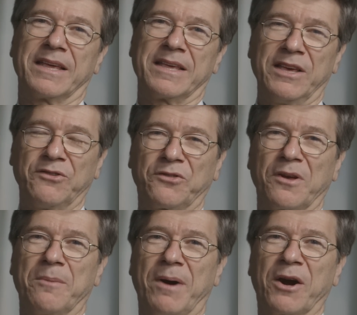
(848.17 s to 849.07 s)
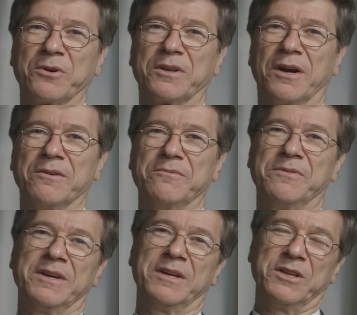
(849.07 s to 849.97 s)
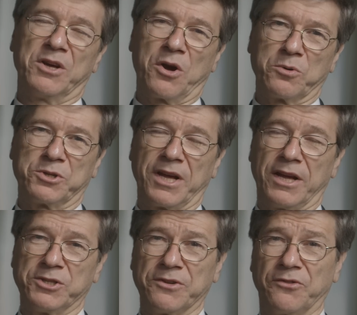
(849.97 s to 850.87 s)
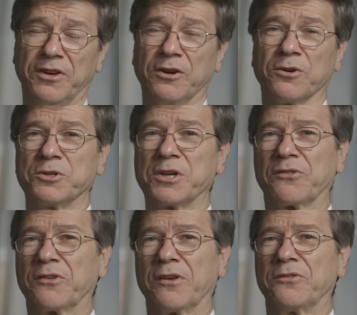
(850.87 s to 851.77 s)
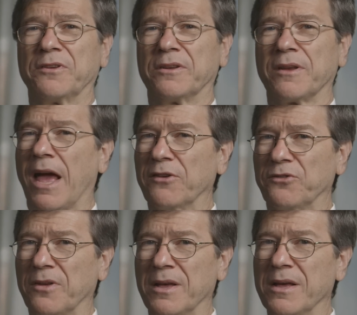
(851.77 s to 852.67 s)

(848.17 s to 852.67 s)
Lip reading: is a part of negotiations here, just as it has